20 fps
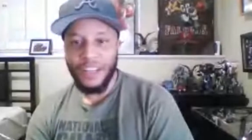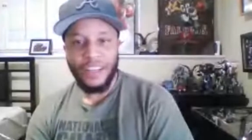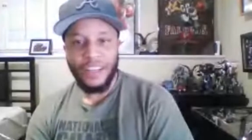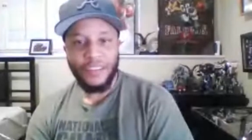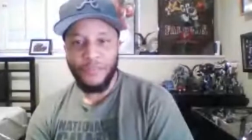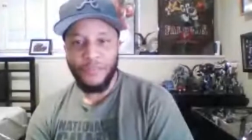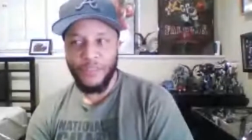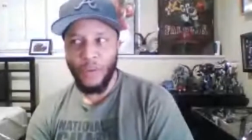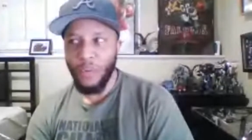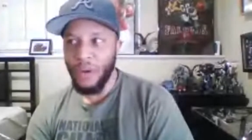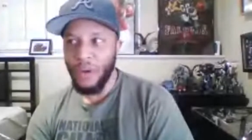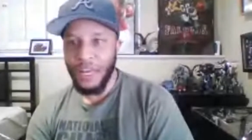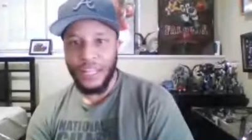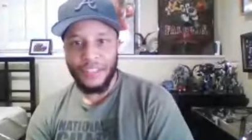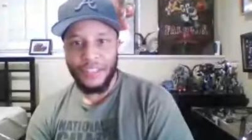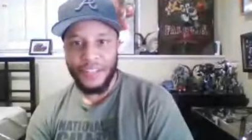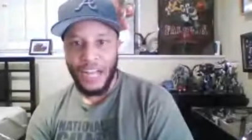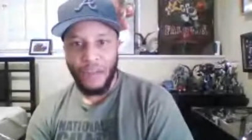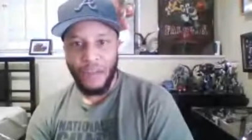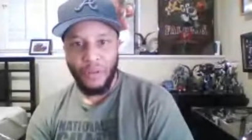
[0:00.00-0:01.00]
for what?
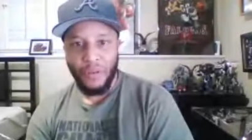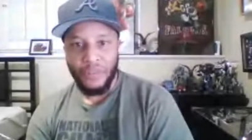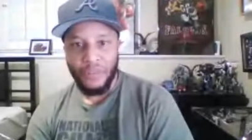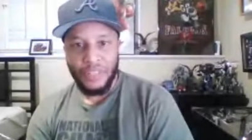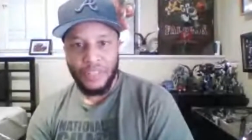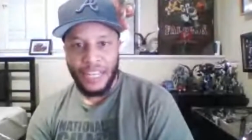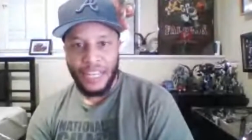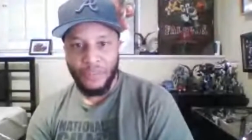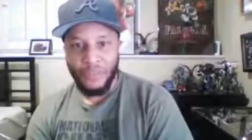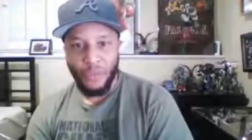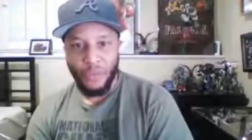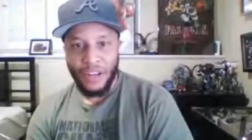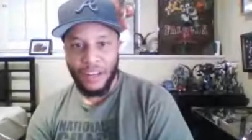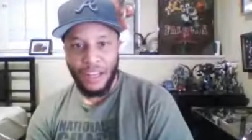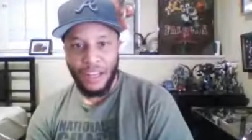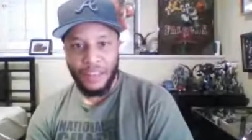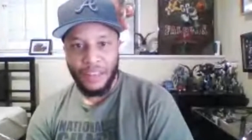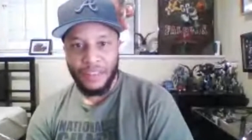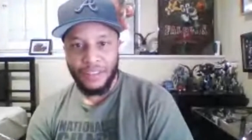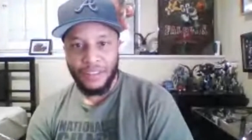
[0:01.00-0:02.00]
Doc Rivers ain't won
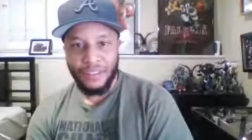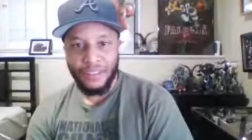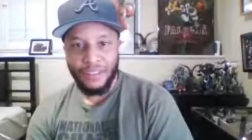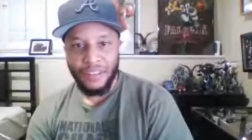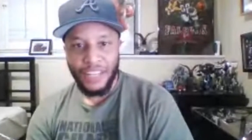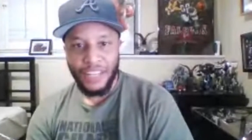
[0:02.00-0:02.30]
nothing. He